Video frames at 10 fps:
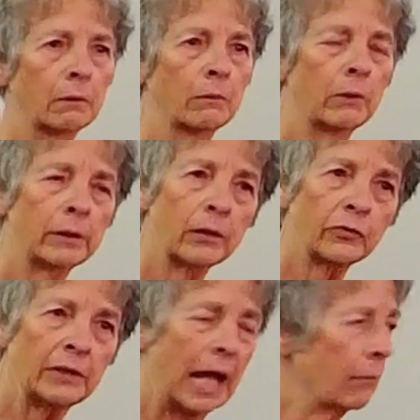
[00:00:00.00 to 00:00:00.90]
With his
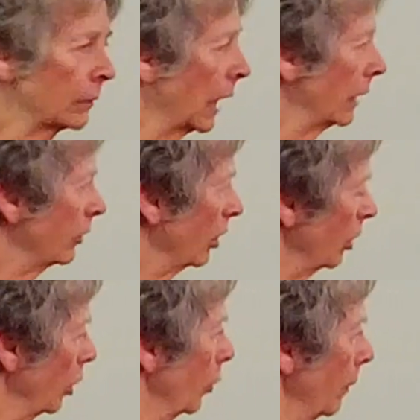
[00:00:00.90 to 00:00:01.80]
name linked to
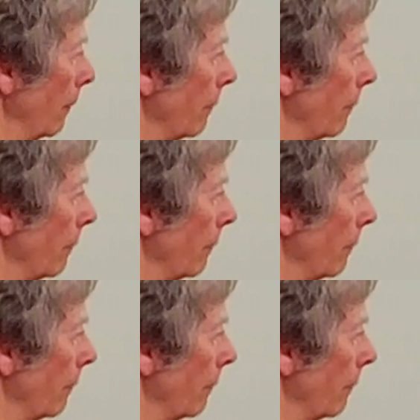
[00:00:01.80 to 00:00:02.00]
you.